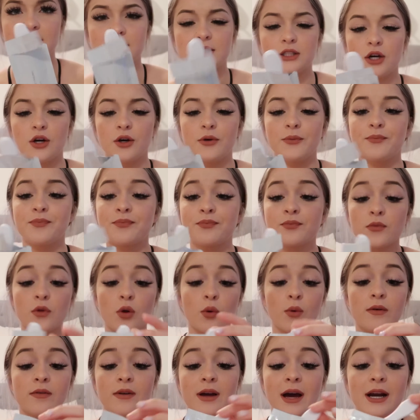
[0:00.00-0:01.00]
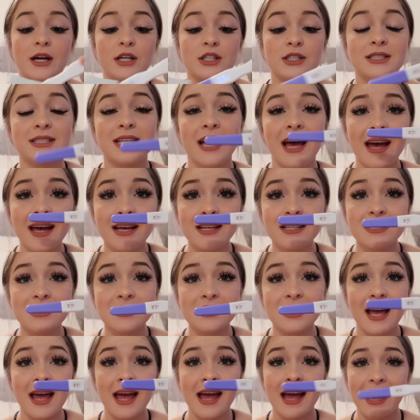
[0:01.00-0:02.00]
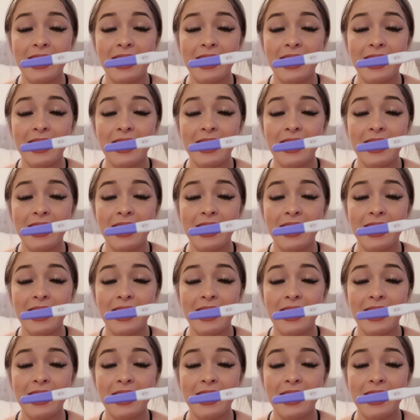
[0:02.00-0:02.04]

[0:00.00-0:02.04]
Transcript: So we've got our test